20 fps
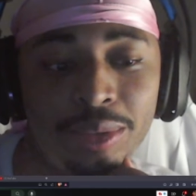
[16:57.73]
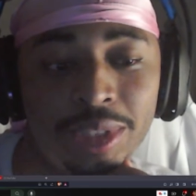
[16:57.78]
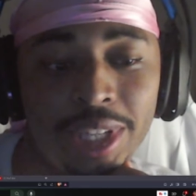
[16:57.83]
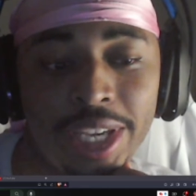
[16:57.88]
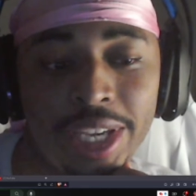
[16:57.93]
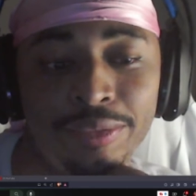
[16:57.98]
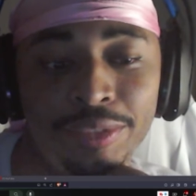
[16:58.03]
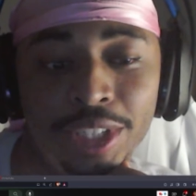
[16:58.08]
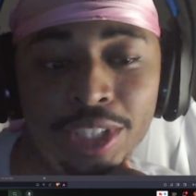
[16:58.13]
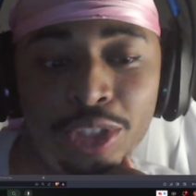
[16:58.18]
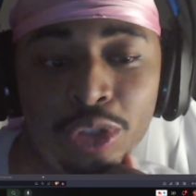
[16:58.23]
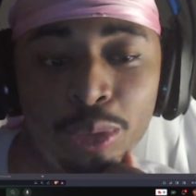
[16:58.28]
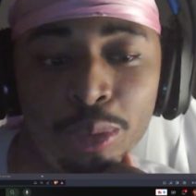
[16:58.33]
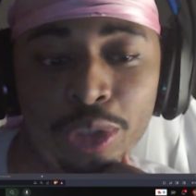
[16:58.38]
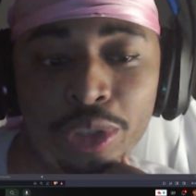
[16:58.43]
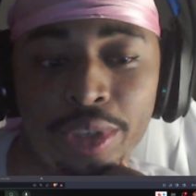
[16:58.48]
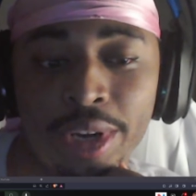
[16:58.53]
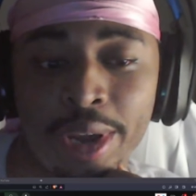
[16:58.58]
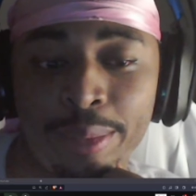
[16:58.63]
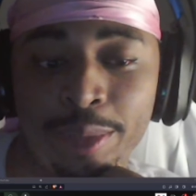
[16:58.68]
like VTuber
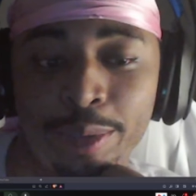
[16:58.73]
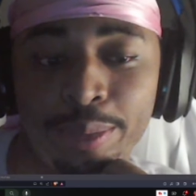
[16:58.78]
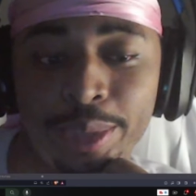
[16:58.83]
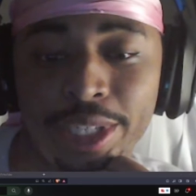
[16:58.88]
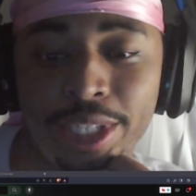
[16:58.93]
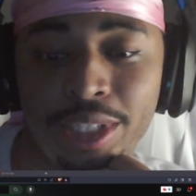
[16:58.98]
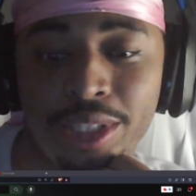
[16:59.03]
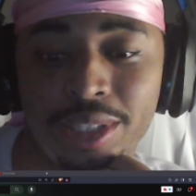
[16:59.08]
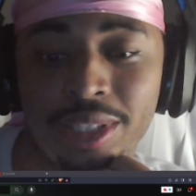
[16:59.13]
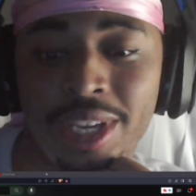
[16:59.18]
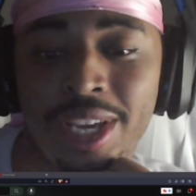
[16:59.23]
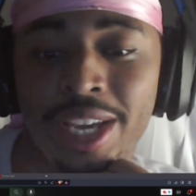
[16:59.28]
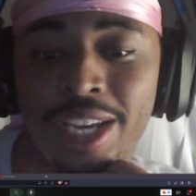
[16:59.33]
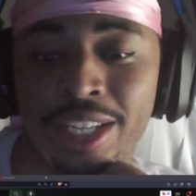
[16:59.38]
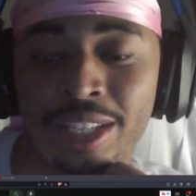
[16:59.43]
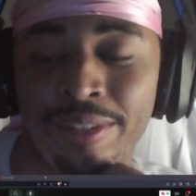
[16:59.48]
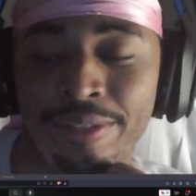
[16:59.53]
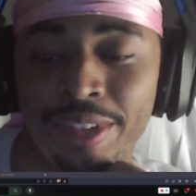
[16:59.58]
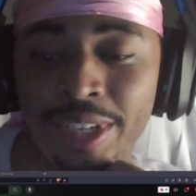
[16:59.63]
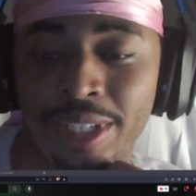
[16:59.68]
drama, but it's
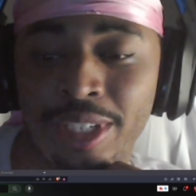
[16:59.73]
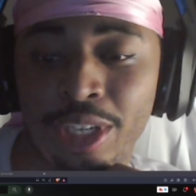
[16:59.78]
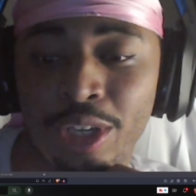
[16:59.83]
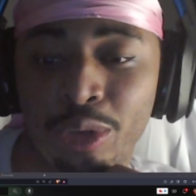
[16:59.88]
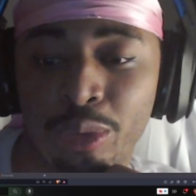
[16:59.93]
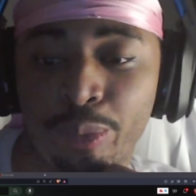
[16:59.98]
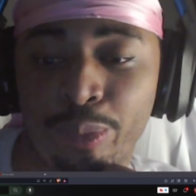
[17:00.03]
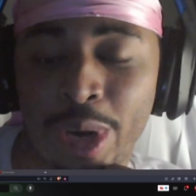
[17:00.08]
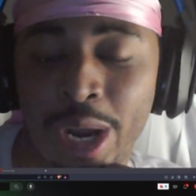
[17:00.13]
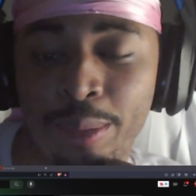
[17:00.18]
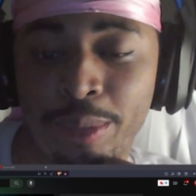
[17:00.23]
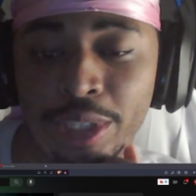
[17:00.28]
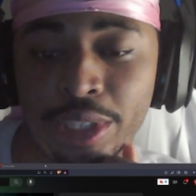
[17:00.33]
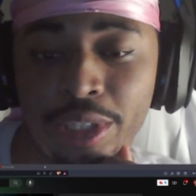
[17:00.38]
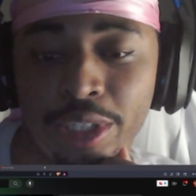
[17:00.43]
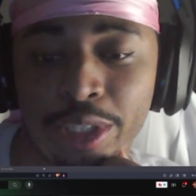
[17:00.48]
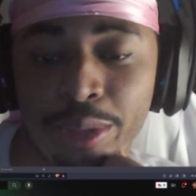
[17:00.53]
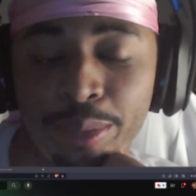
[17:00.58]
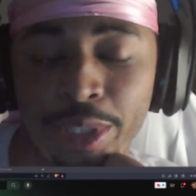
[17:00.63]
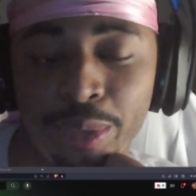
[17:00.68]
the video probably
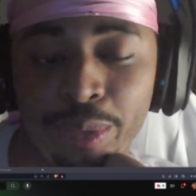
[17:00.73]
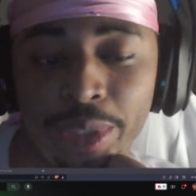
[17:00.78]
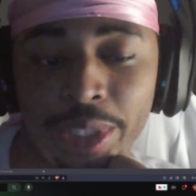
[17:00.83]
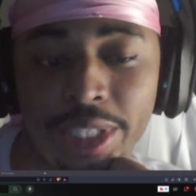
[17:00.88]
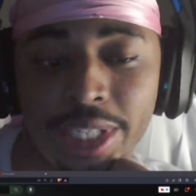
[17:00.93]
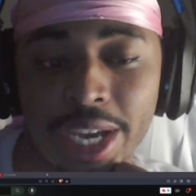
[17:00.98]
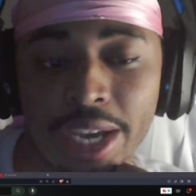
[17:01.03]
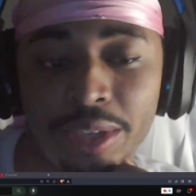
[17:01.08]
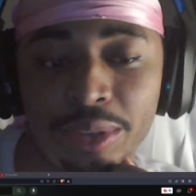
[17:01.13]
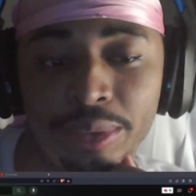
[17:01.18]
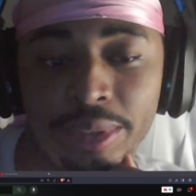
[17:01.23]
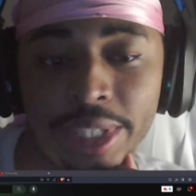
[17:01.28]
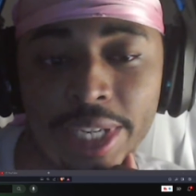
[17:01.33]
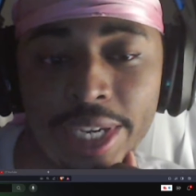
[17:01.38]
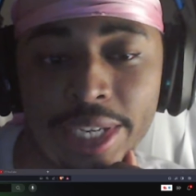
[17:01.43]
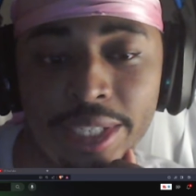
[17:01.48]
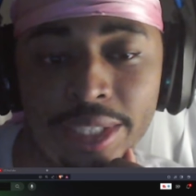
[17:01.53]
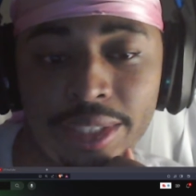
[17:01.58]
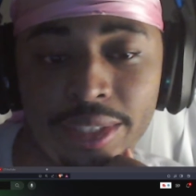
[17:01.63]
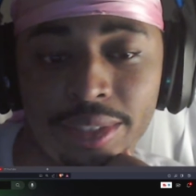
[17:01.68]
could be retitled
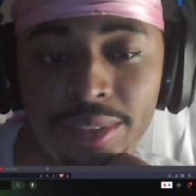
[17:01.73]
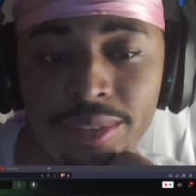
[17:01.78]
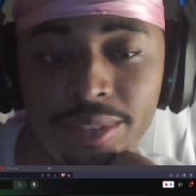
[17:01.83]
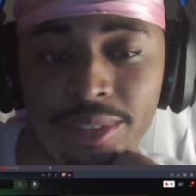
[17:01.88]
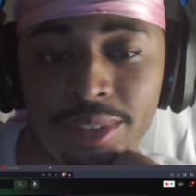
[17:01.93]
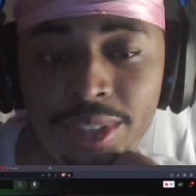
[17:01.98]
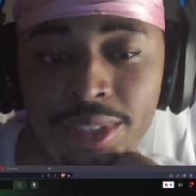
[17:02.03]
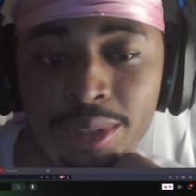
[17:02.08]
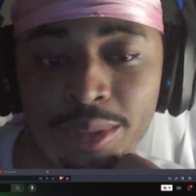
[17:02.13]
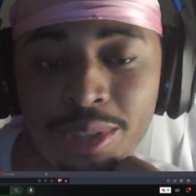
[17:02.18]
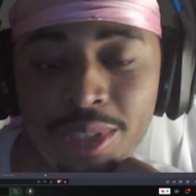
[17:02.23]
like, you know,